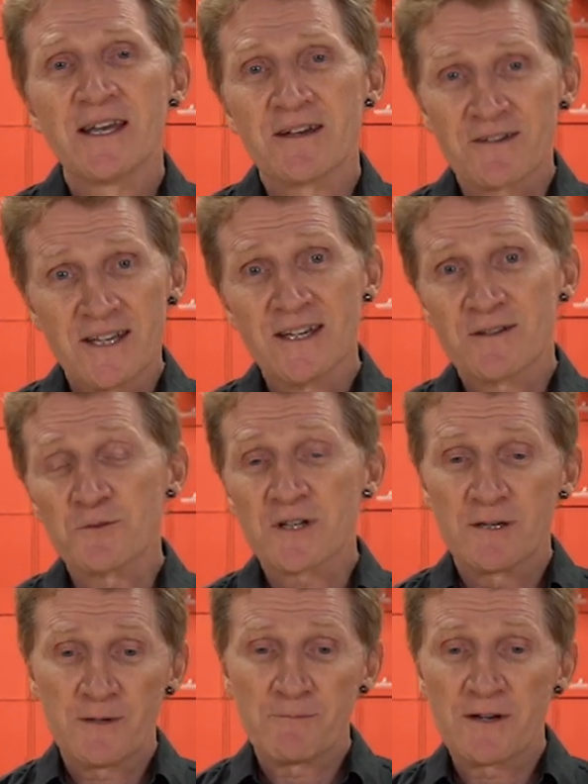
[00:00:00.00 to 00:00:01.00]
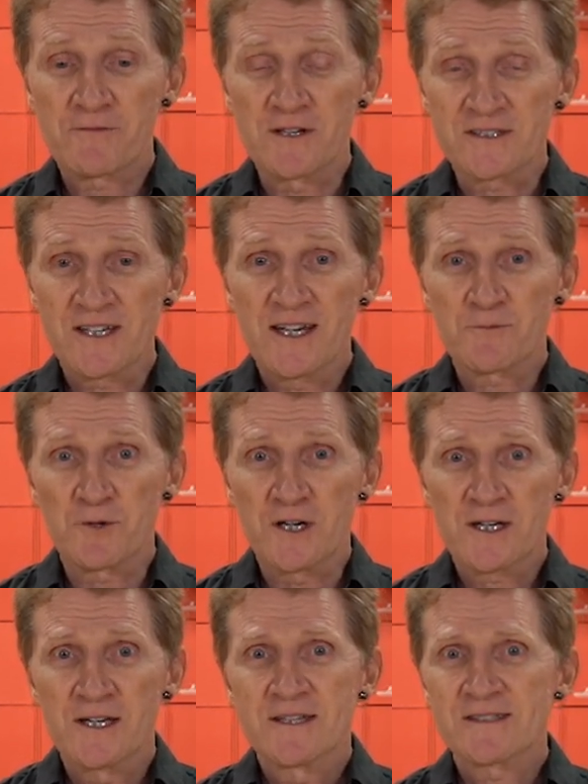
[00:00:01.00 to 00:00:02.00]
Now, kid will come up my front
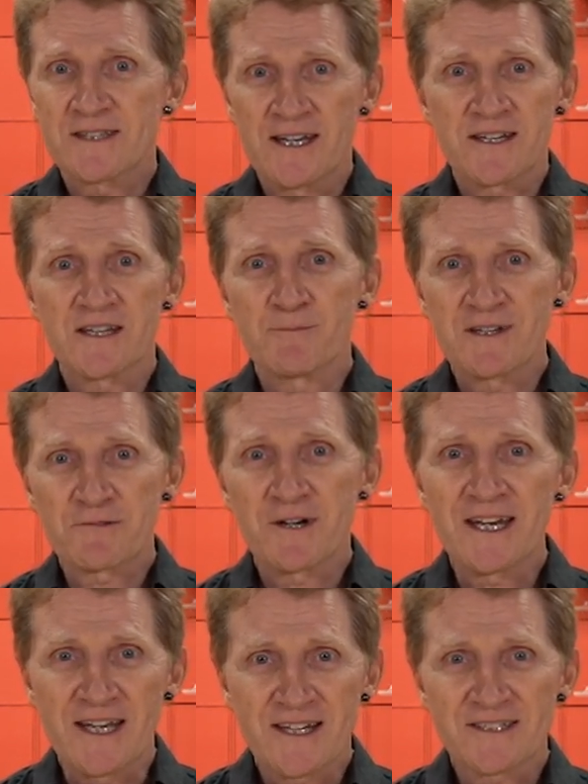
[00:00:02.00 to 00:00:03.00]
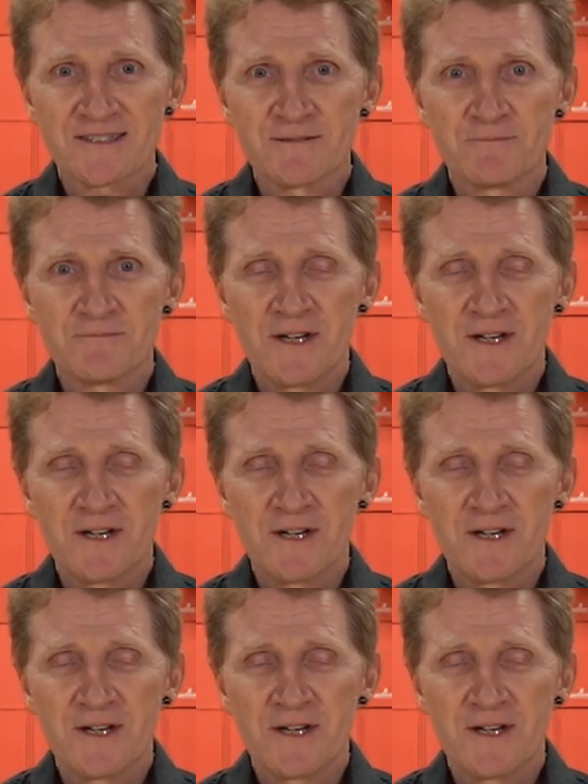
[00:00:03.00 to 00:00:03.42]
sidewalk, stand on the big red X,